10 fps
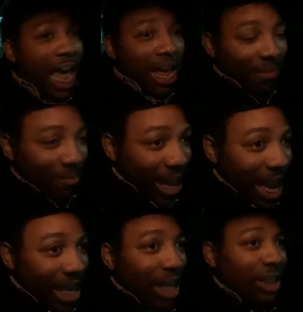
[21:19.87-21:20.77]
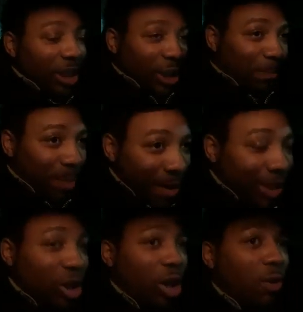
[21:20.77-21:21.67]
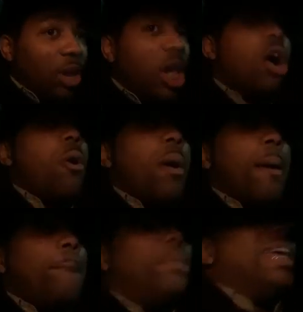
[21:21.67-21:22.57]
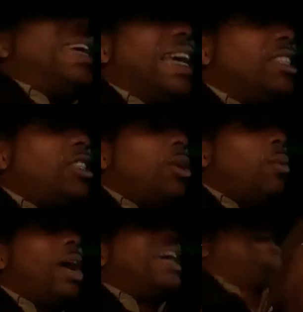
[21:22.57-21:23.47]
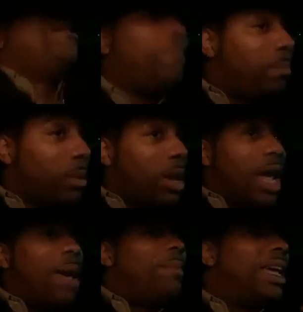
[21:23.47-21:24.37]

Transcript: And then the spiritual you begins to wake up and